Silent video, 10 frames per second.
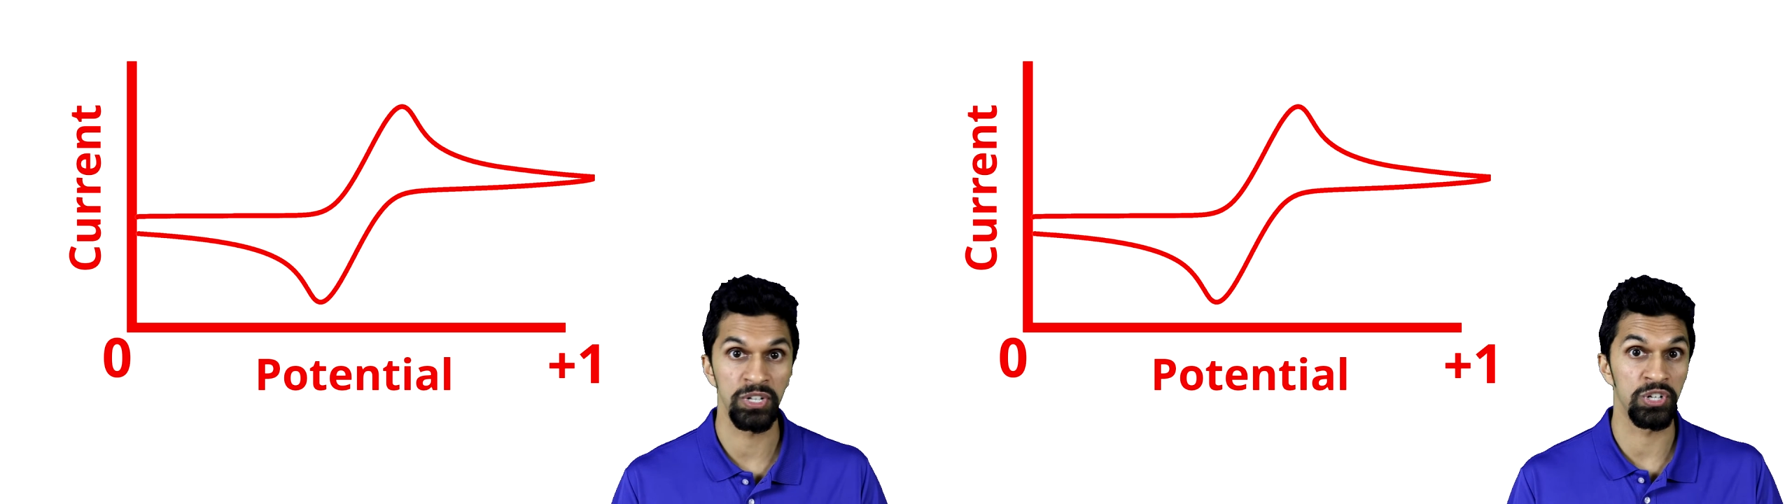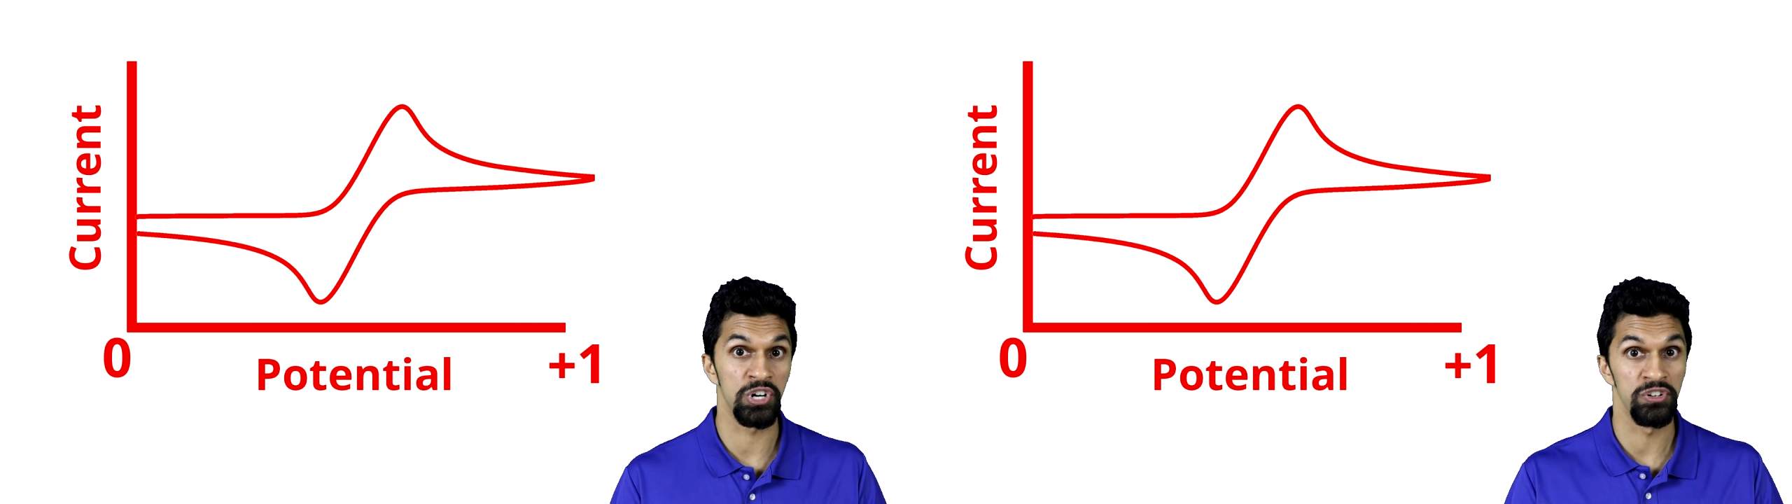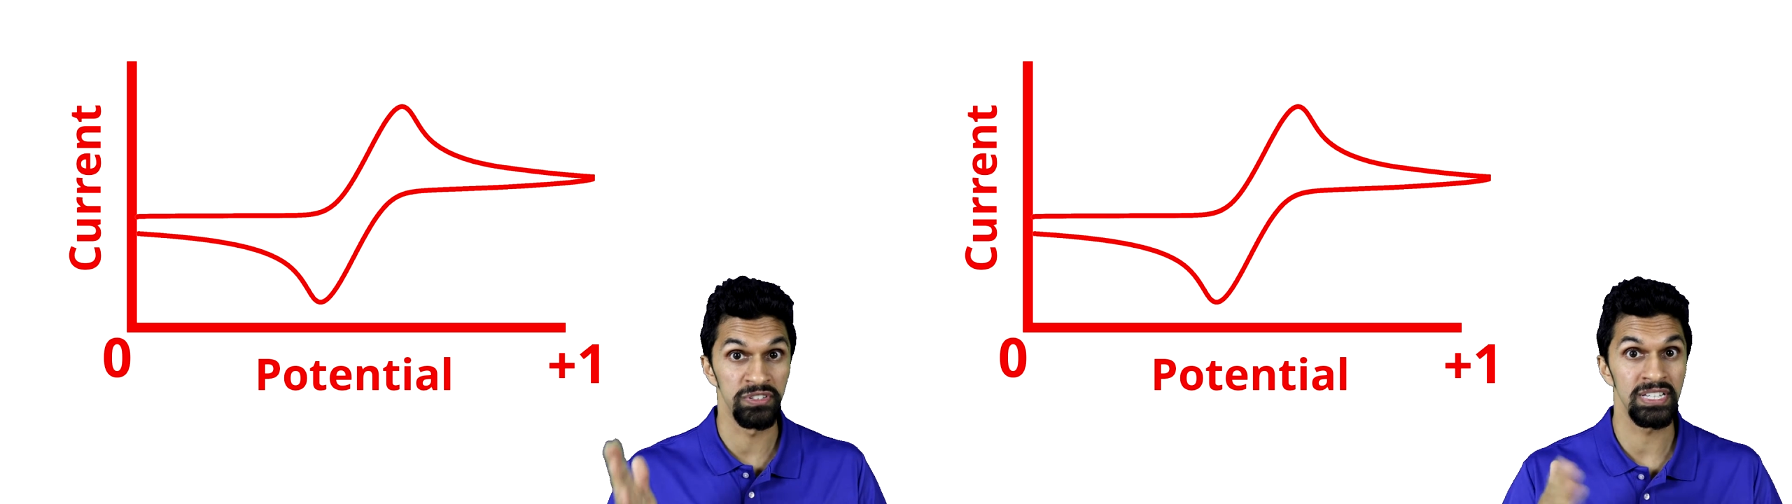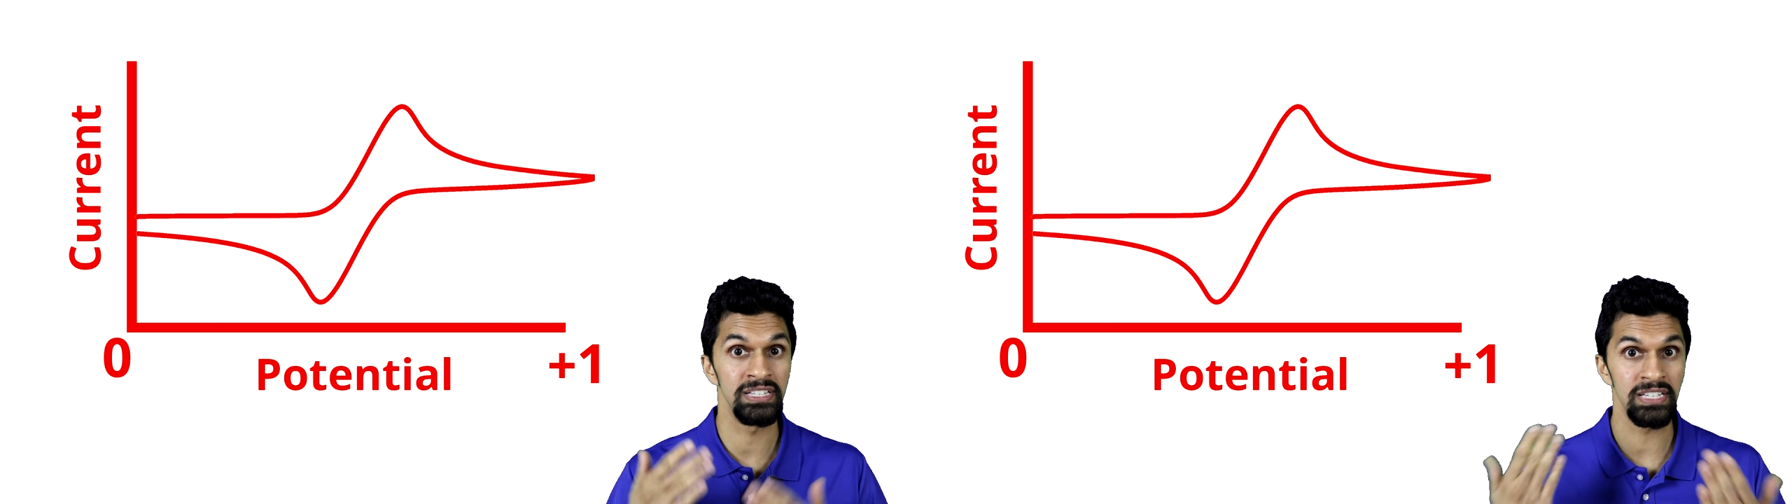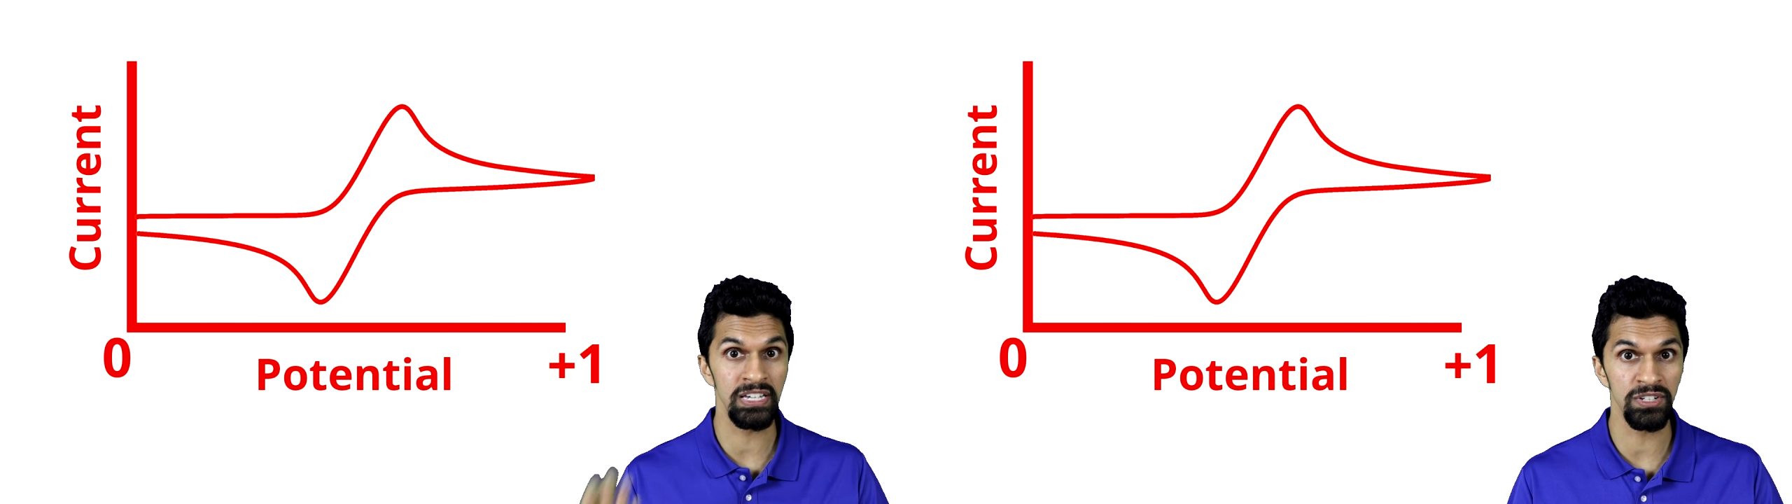The current
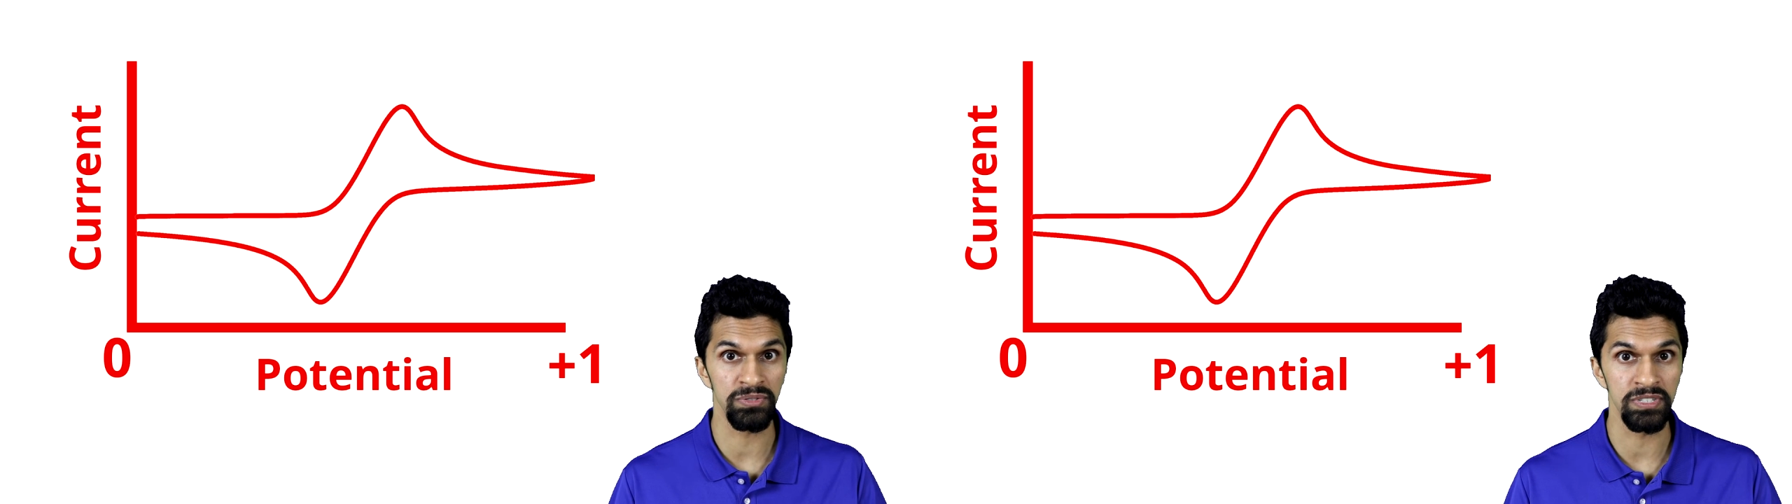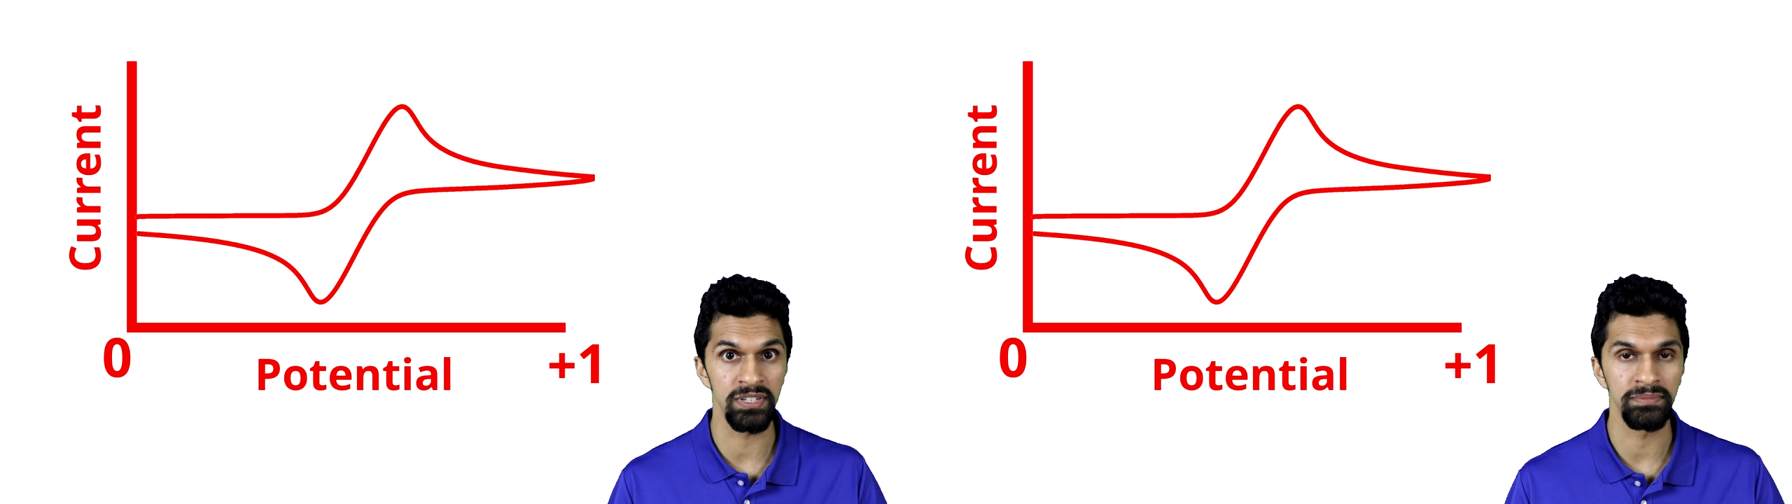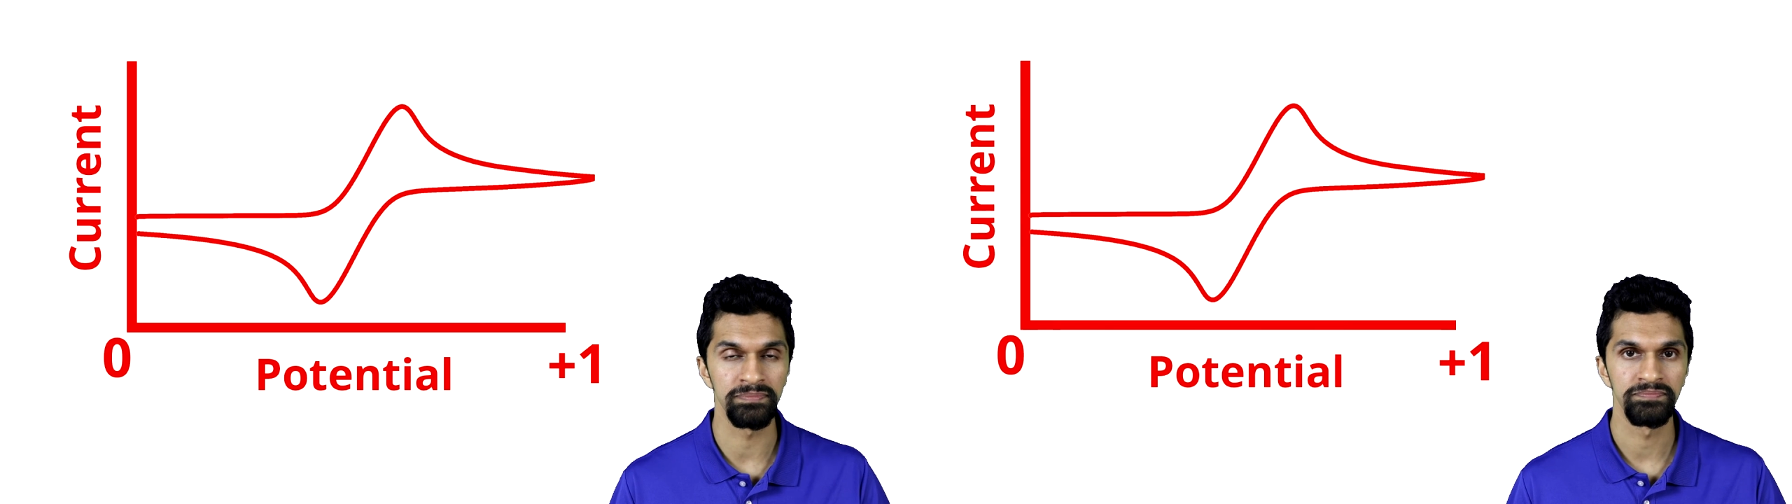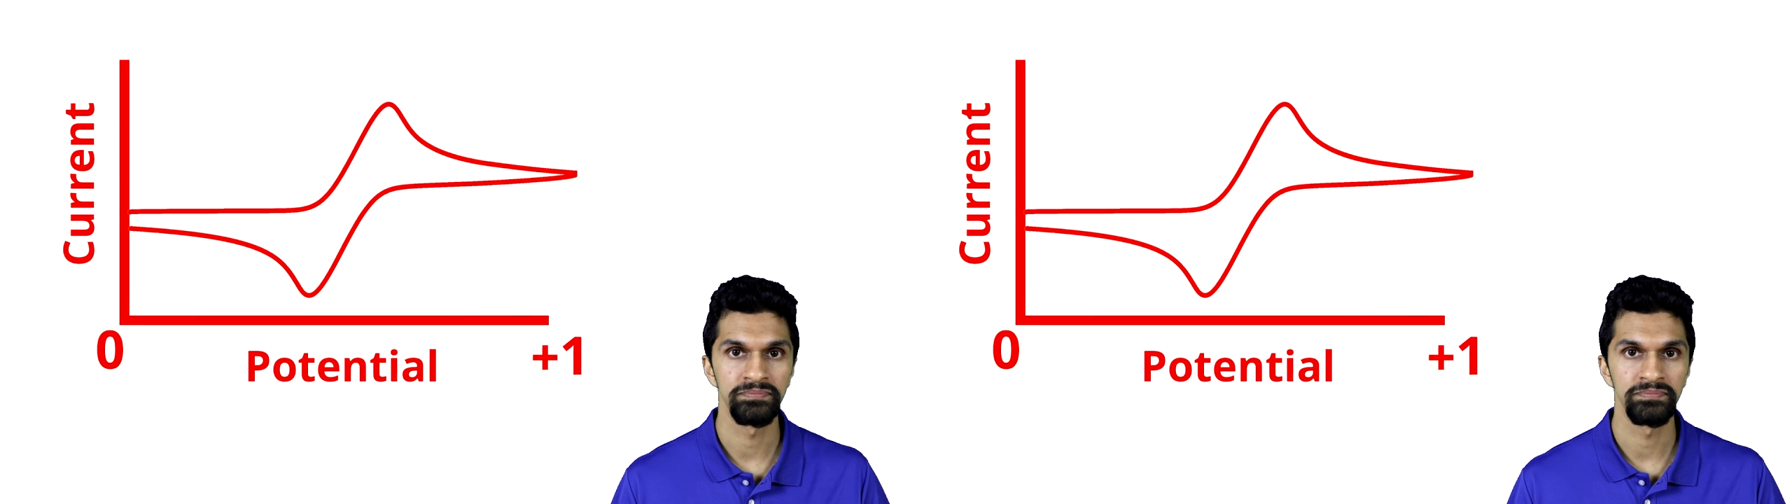is increasing.